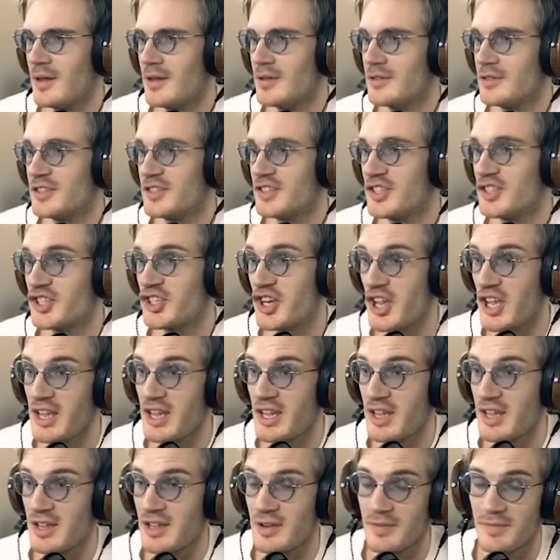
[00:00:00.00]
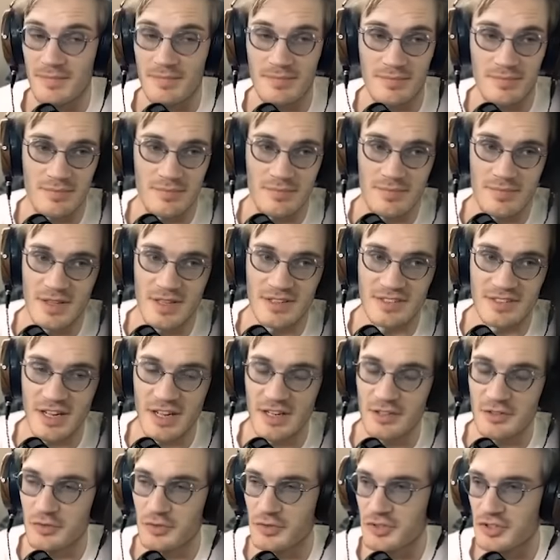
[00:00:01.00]
Snake? His
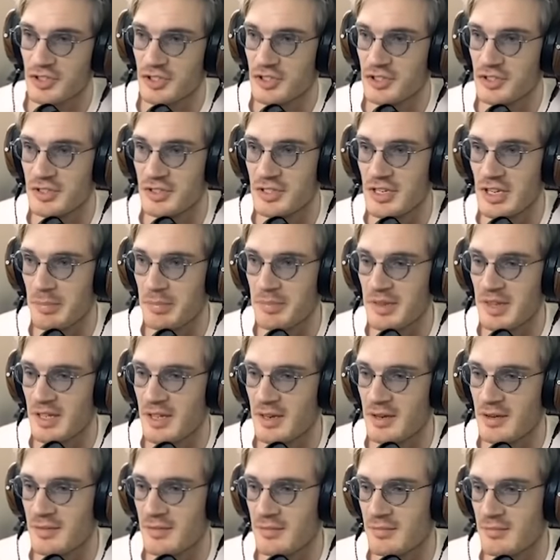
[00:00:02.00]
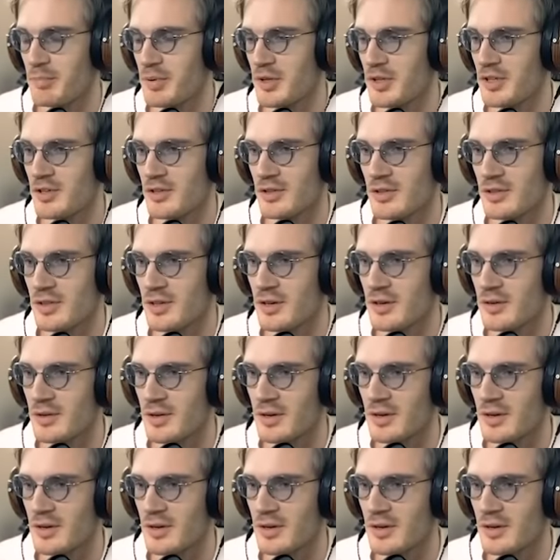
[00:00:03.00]
eyes was dipped in. Peculiar, no?